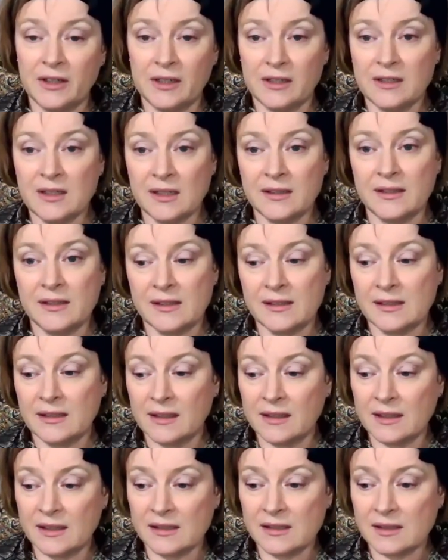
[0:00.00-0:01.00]
intensely
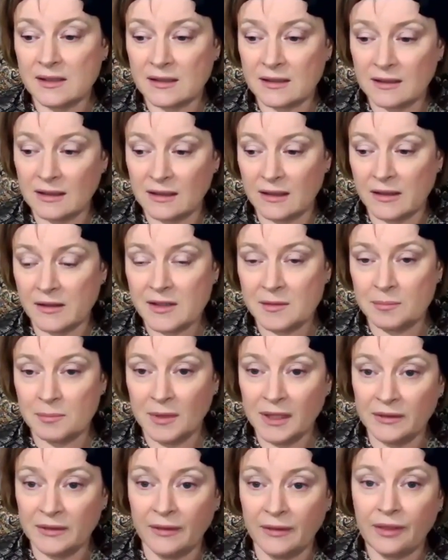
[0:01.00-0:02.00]
this last
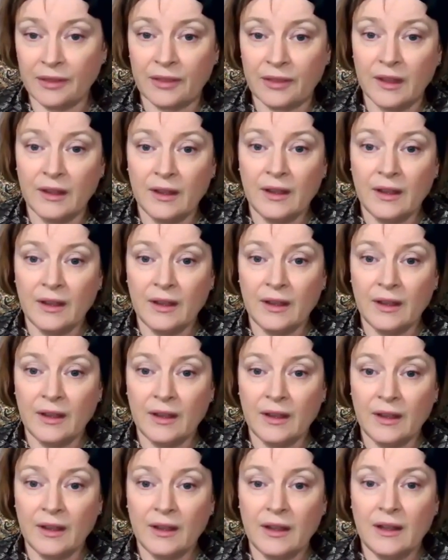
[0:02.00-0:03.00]
month.
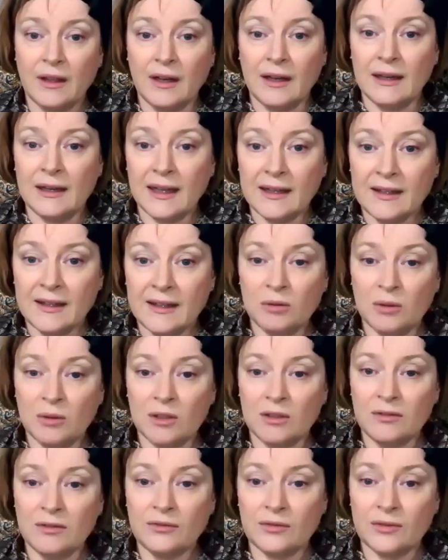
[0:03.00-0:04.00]
Letting
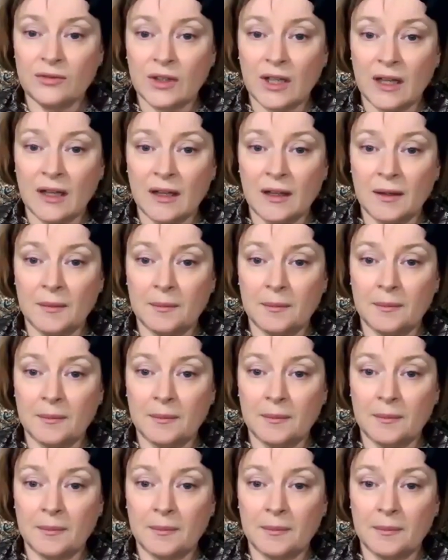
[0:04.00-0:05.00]
go of
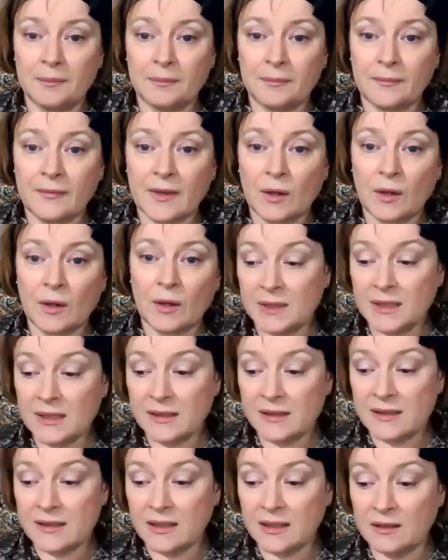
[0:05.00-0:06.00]

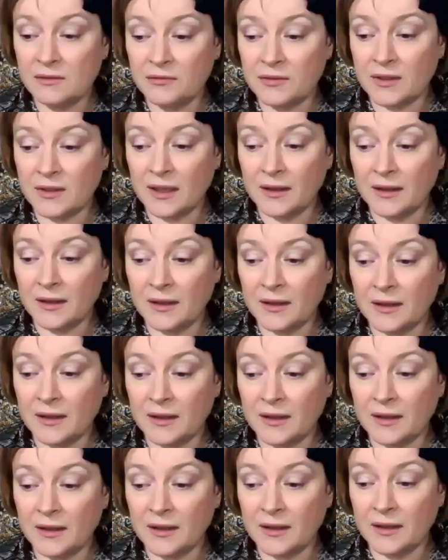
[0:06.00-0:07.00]
responsibility for
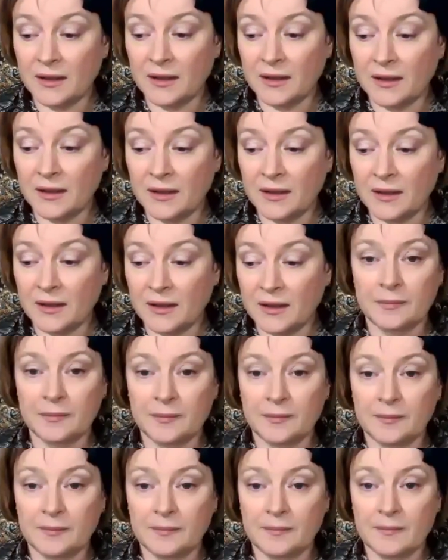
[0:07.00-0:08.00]
other
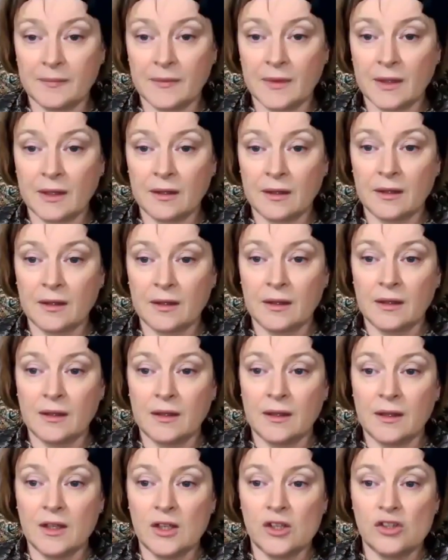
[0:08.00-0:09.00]
people.
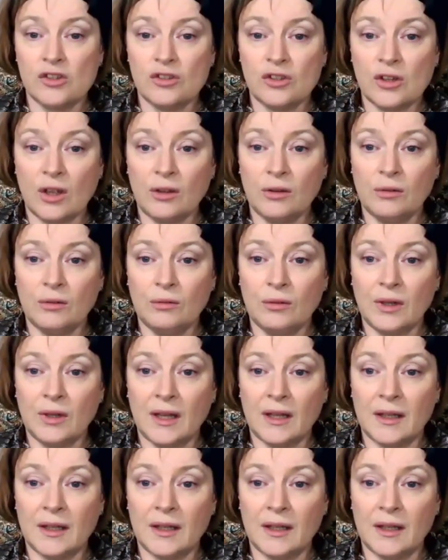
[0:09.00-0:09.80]
So